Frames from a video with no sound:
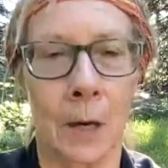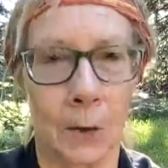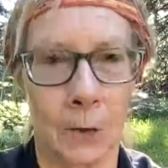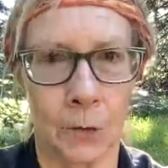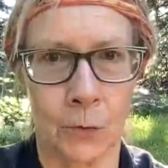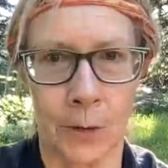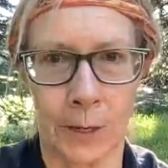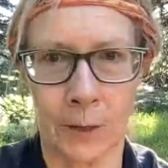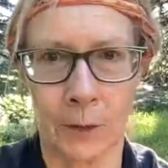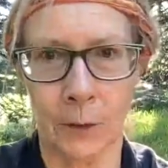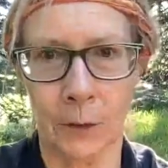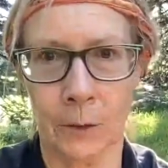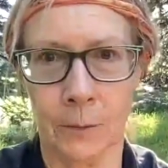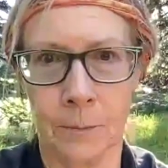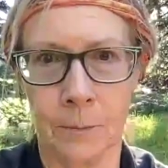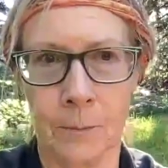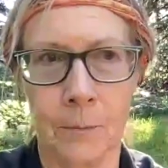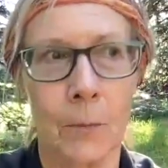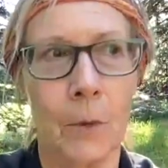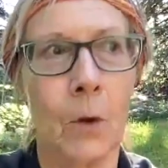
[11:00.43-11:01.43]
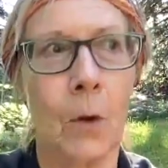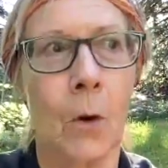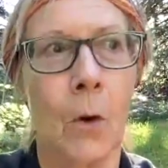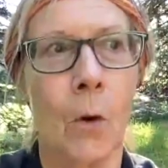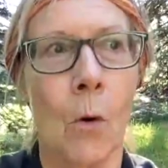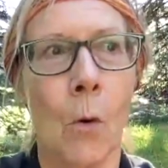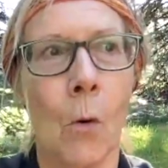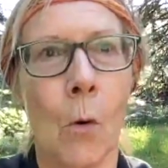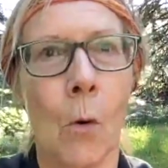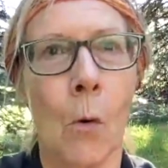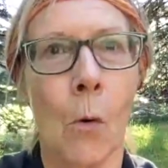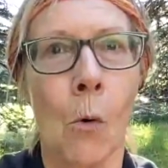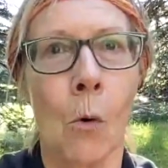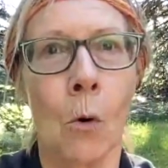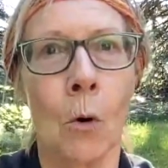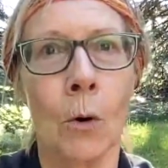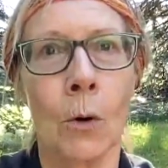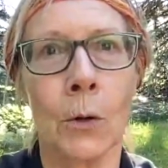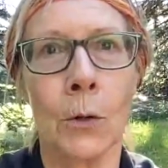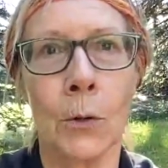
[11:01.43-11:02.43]
a trainer
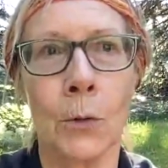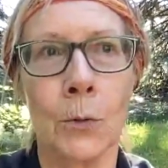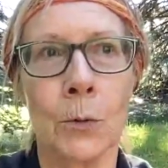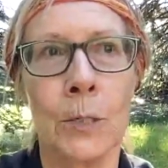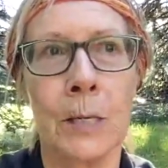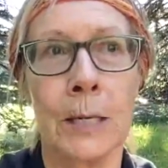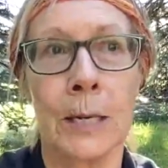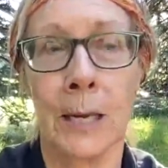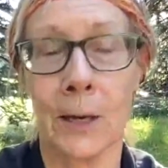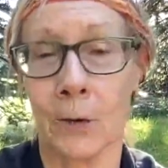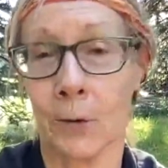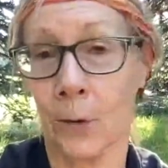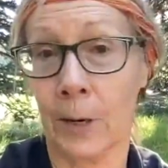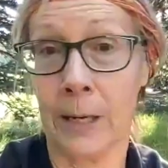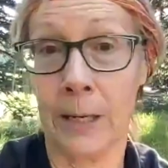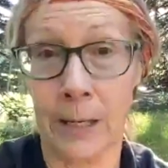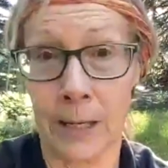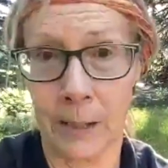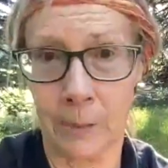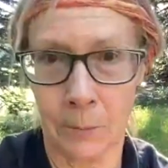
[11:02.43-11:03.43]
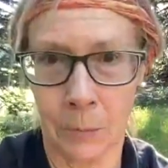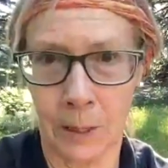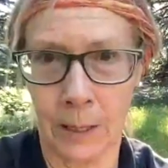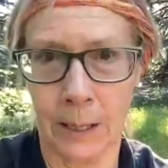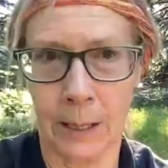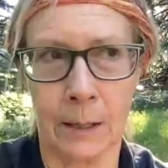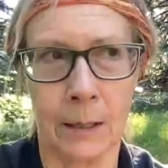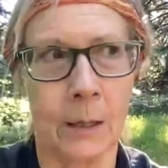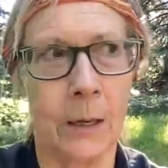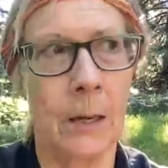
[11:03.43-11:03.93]
or using a training plan.